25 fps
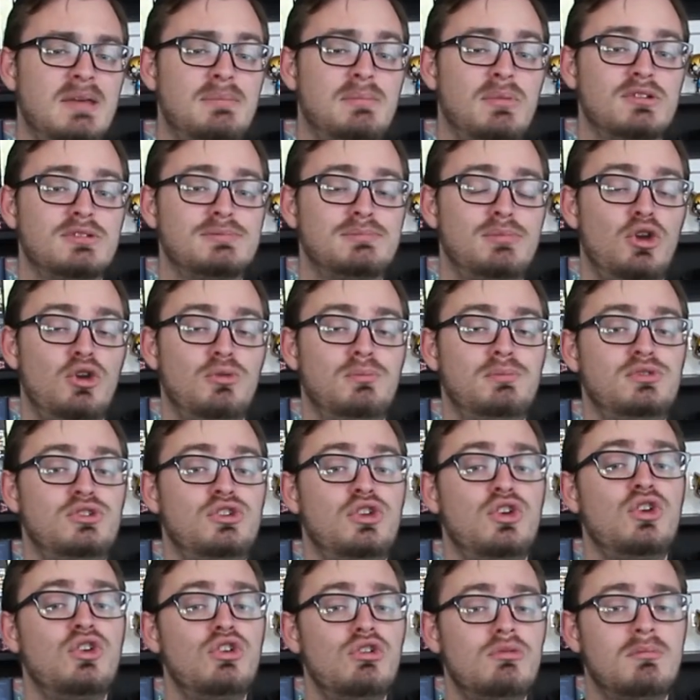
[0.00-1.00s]
hippos poop
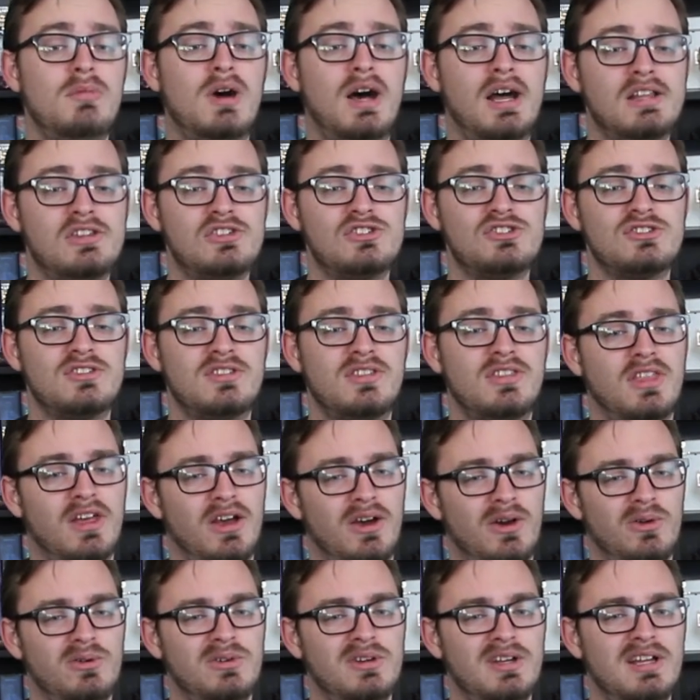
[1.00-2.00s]
too much,
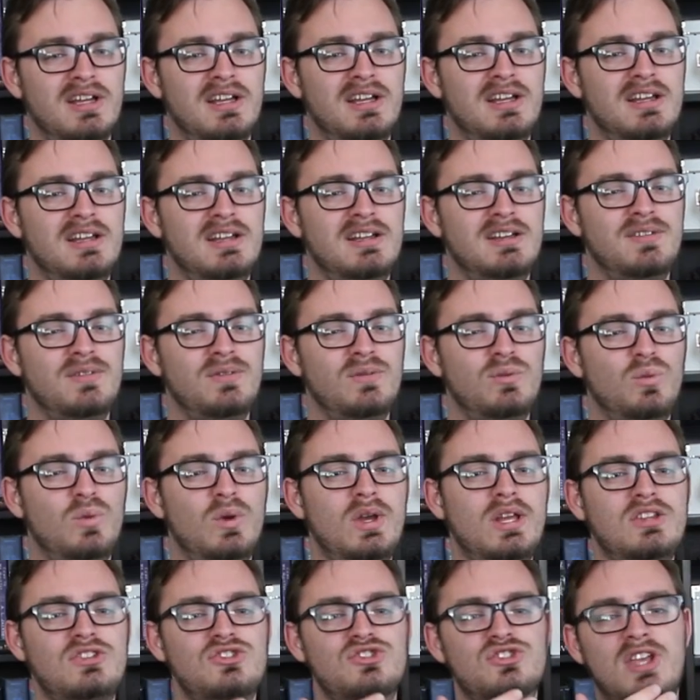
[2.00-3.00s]
though,
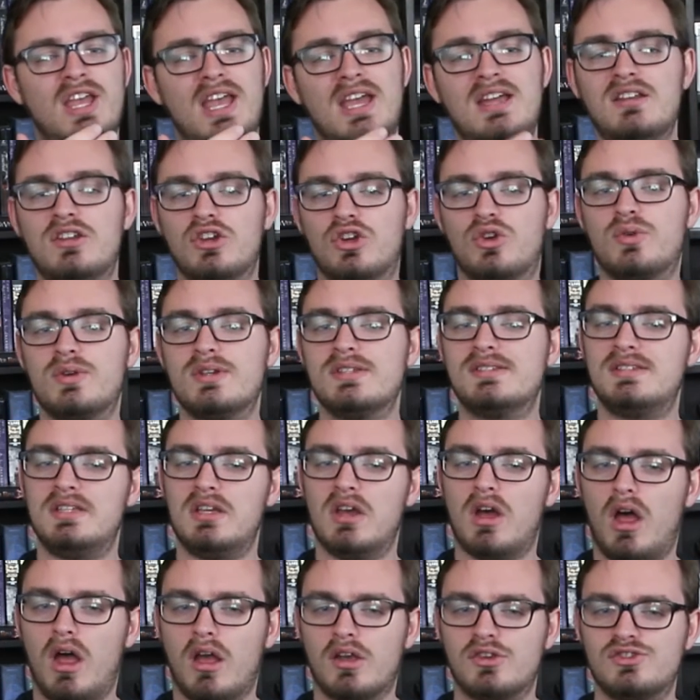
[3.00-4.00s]
which can decrease
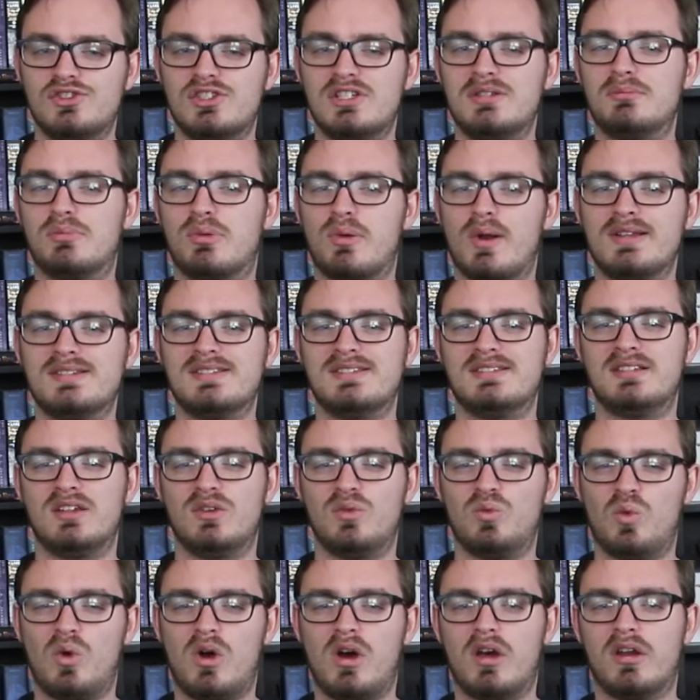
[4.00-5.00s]
the oxygen present
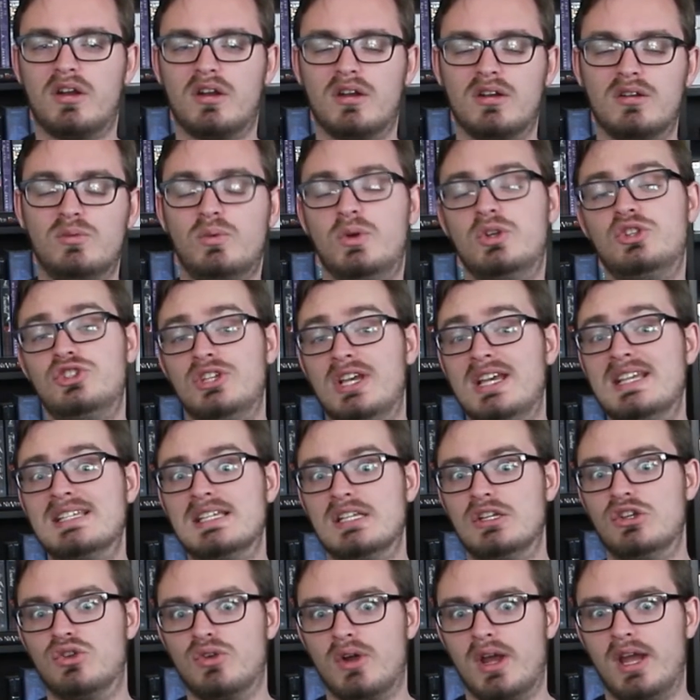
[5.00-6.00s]
in water, which
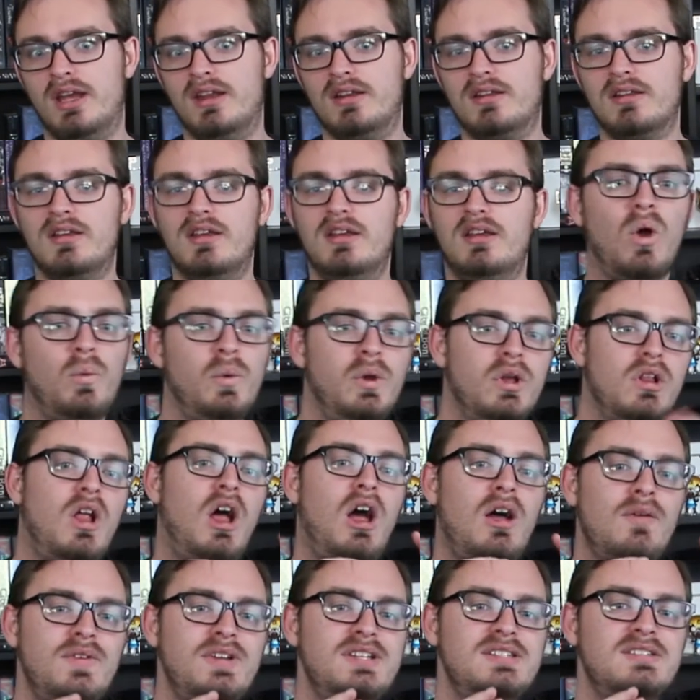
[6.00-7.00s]
isn't great. We'll
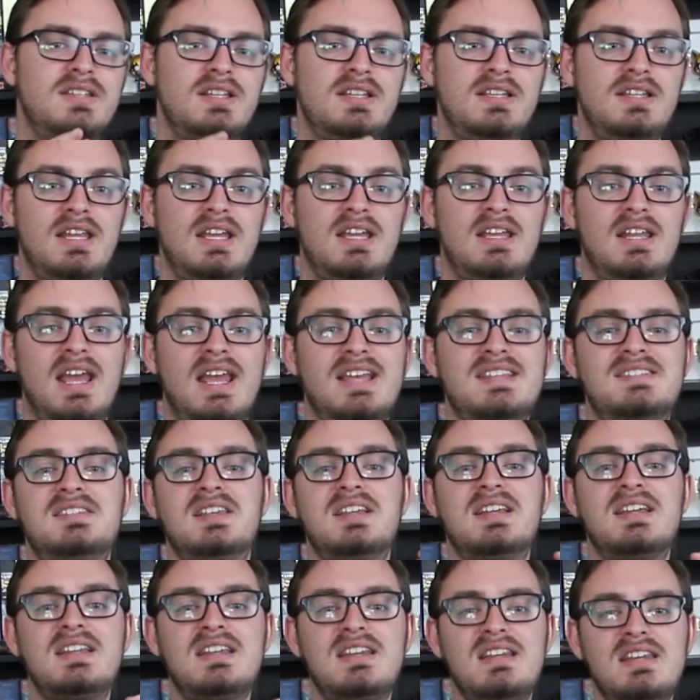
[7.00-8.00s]
obviously need a
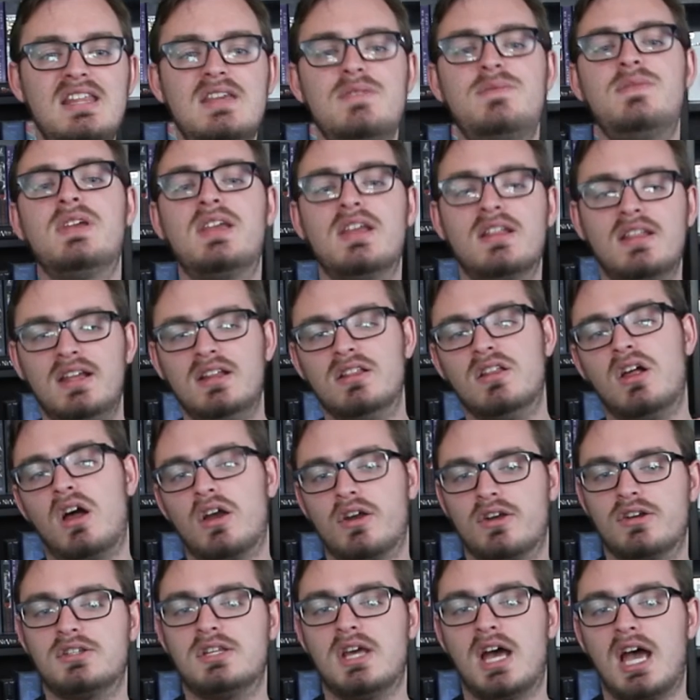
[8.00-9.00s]
significantly
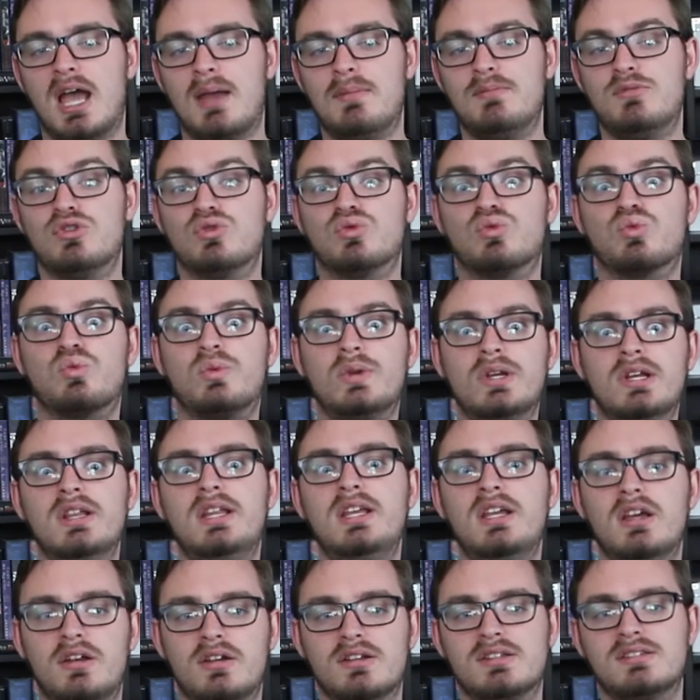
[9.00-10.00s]
longer time to
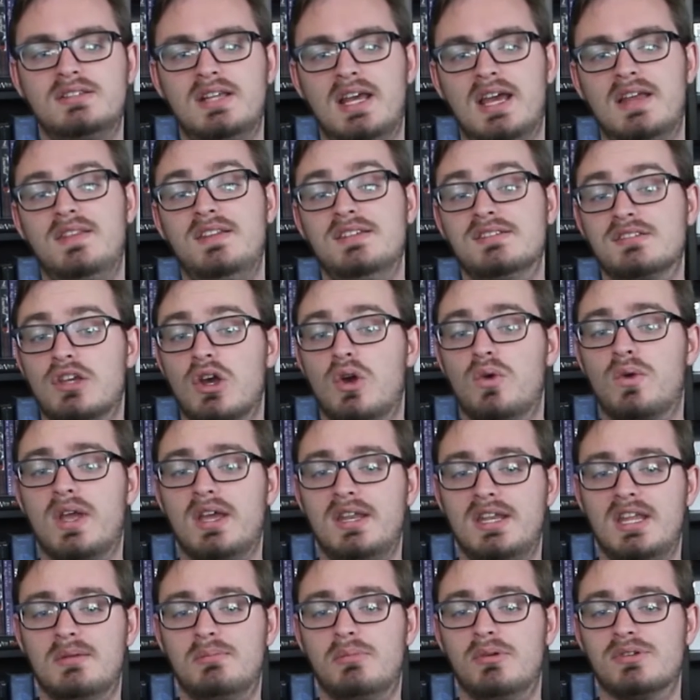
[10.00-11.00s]
really understand these
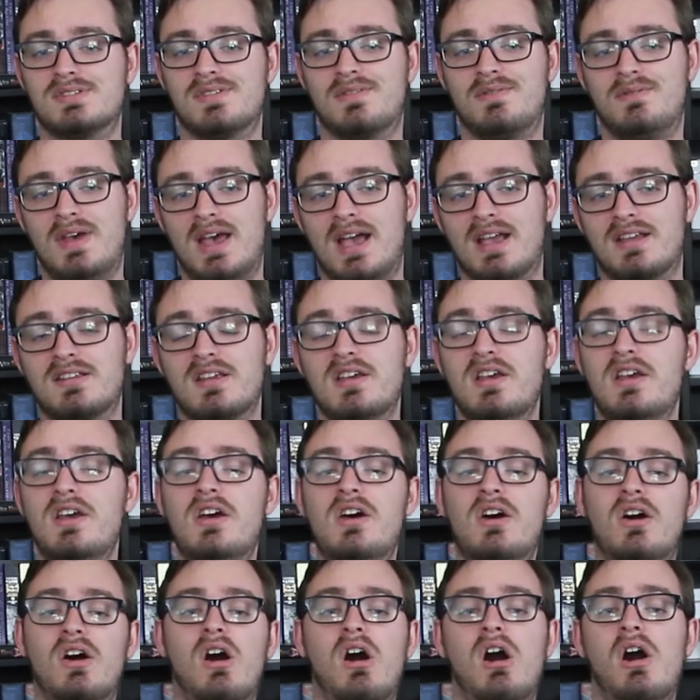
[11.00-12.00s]
cocaine hippos' effect
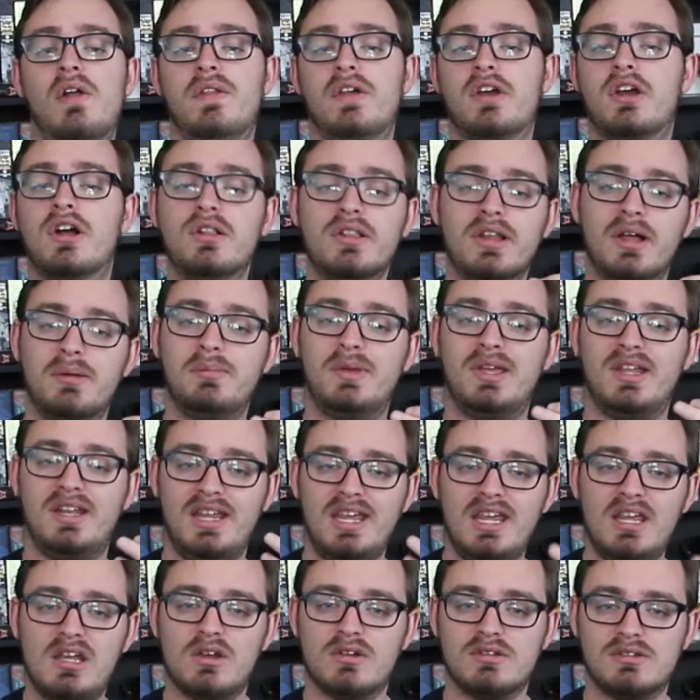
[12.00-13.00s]
on the Colombian
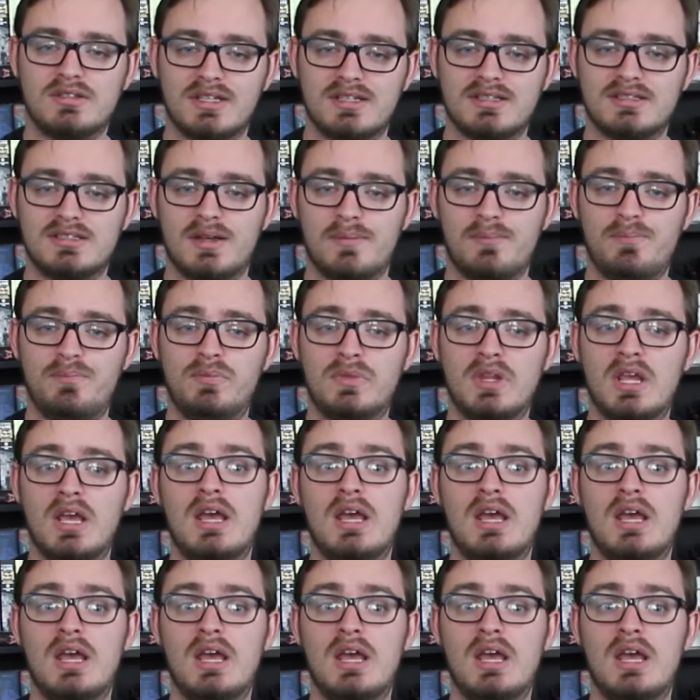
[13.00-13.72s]
ecosystem.